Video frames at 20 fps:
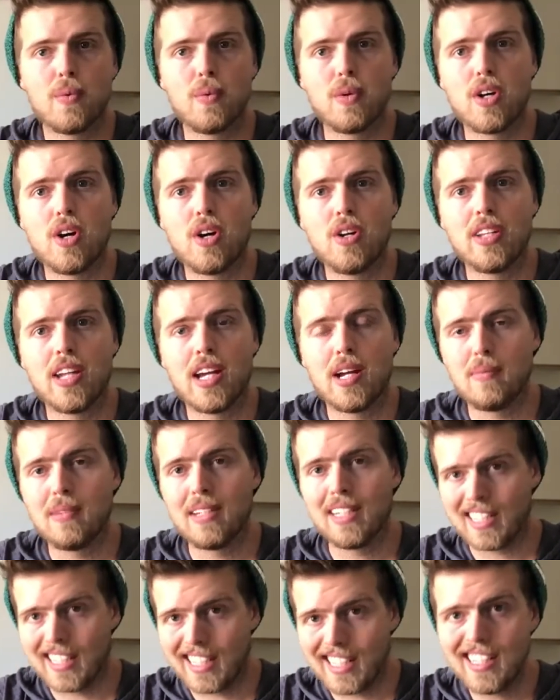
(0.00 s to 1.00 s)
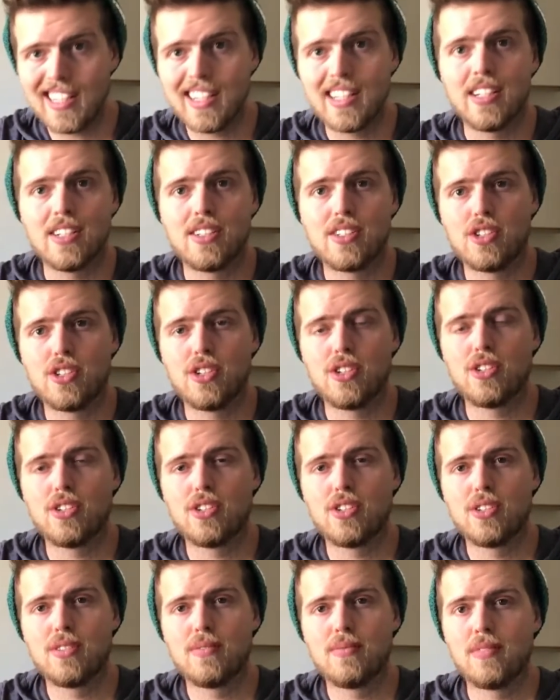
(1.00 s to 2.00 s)
we're called to help lead this
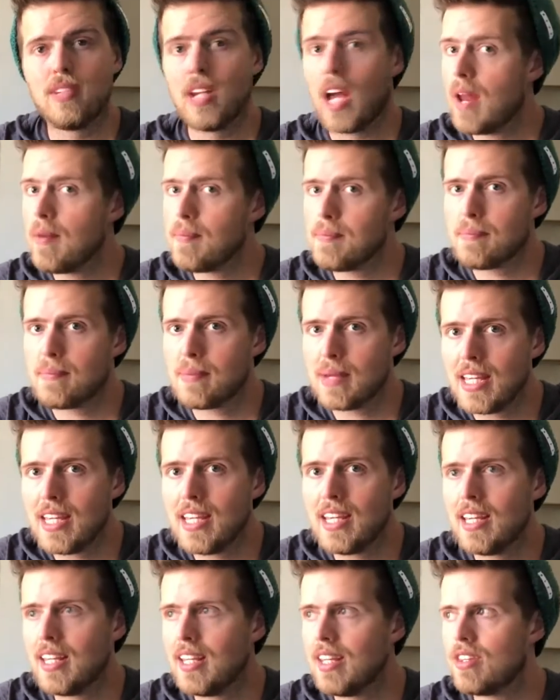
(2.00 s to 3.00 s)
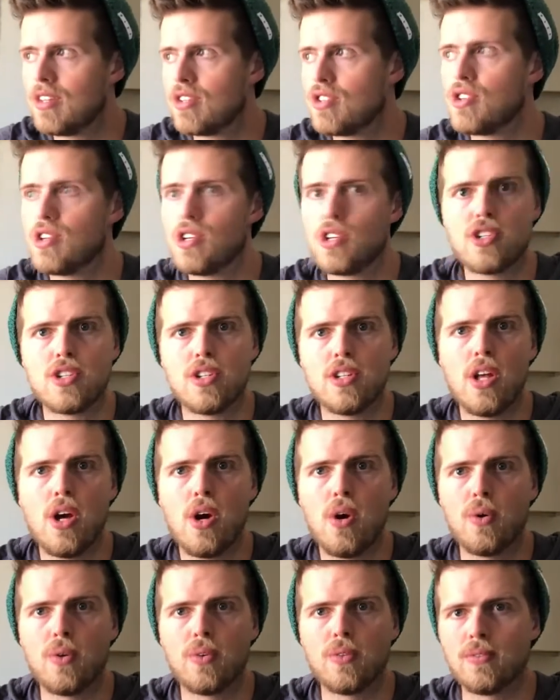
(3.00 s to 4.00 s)
church. Not be the church
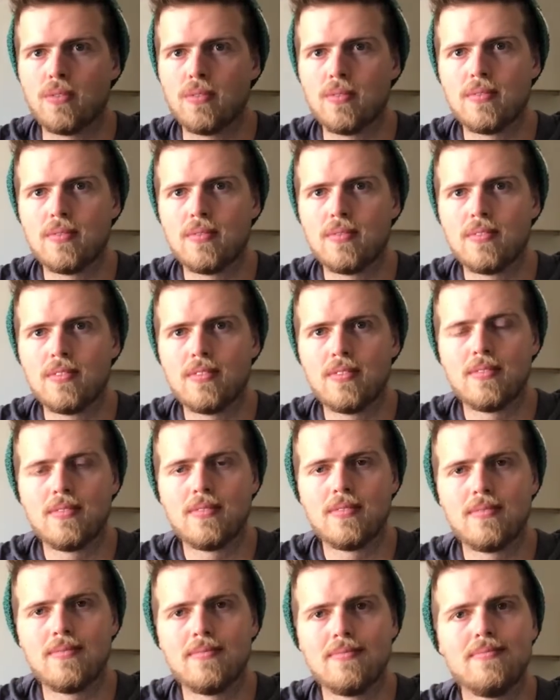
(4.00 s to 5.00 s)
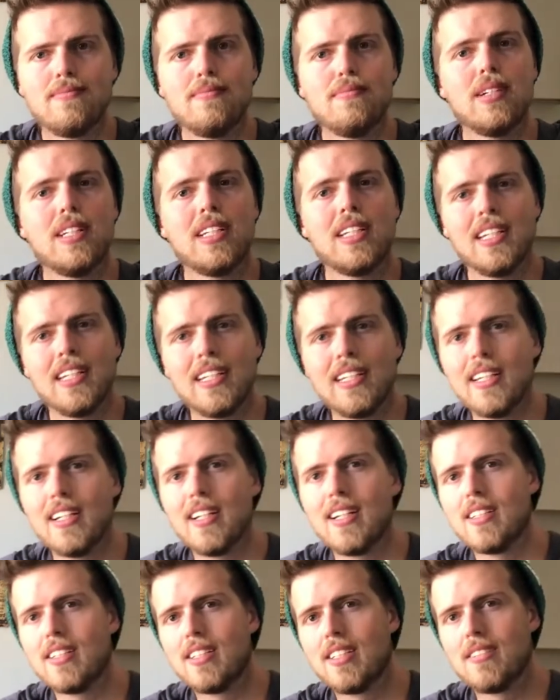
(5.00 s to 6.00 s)
alone, but to lead
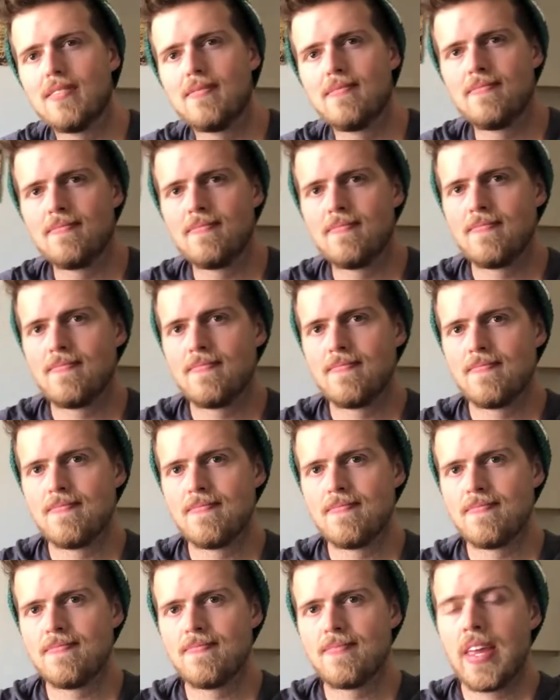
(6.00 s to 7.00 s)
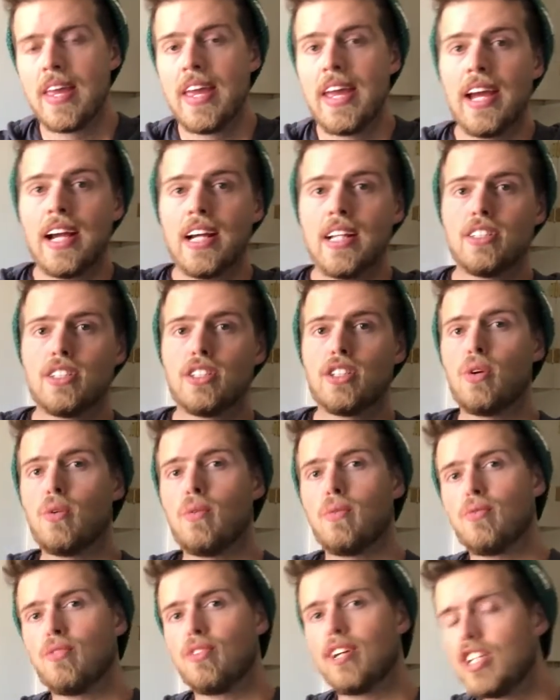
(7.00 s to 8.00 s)
us. And
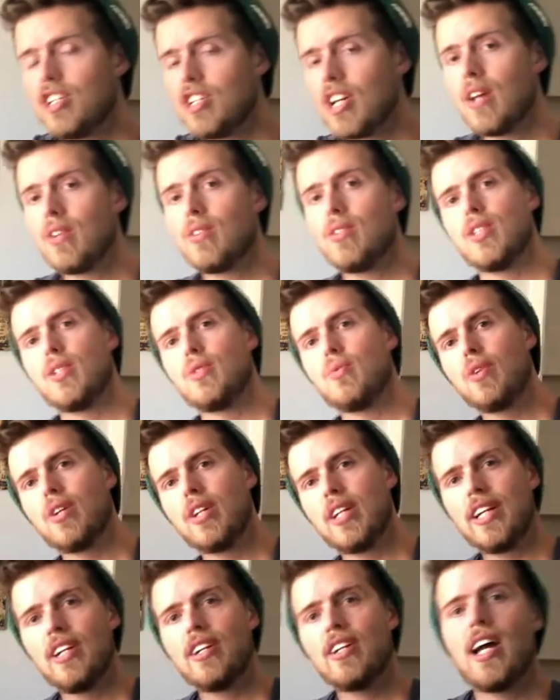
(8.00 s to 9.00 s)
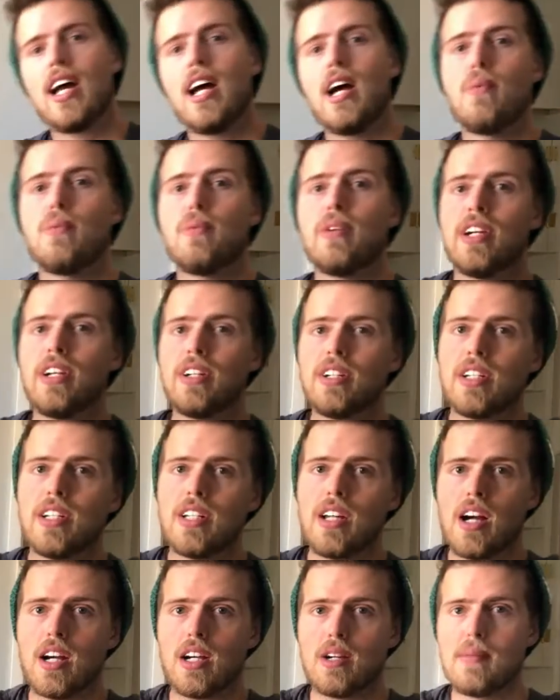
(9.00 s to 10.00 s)
so reach out to us. We're here to help. We're here to
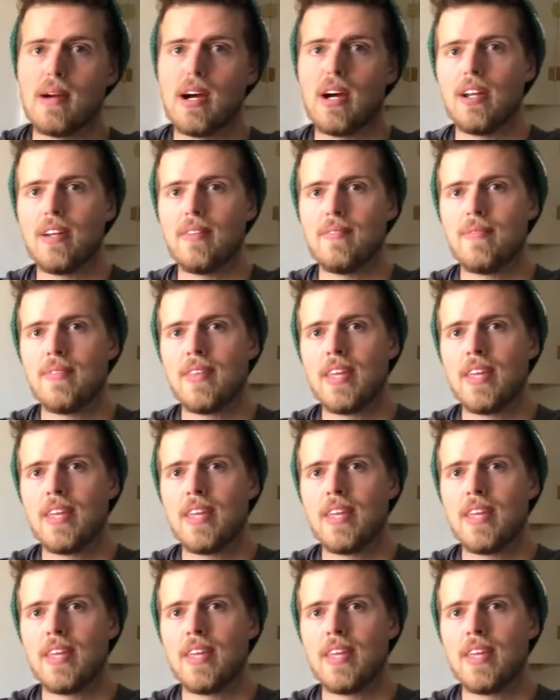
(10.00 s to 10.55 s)
talk about it.